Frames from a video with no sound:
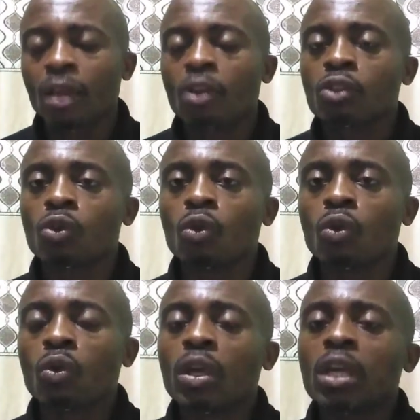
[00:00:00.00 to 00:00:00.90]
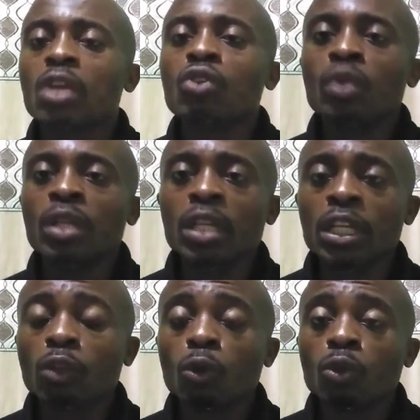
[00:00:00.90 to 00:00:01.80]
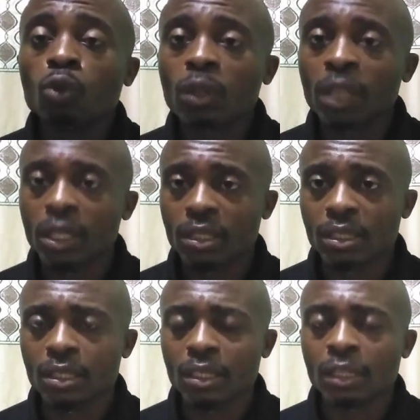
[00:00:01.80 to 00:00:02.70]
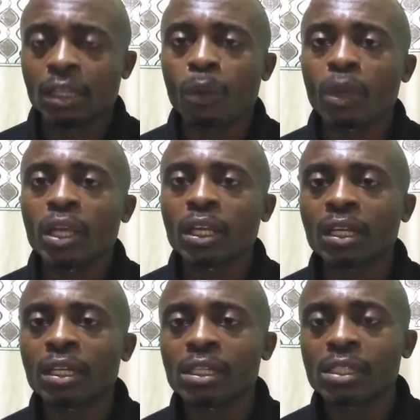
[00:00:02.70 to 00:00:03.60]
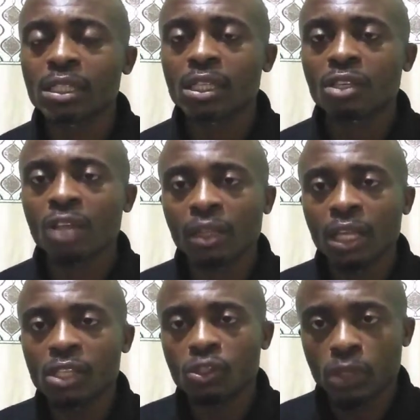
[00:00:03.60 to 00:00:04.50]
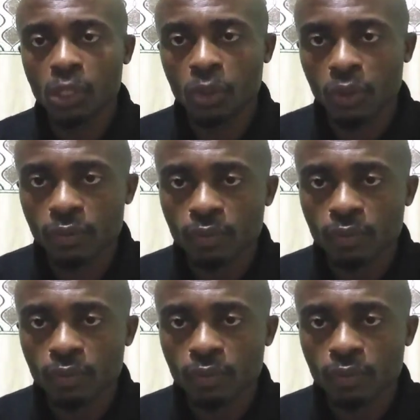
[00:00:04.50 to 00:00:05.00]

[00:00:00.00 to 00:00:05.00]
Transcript: So you need to do things that will increase your testosterone.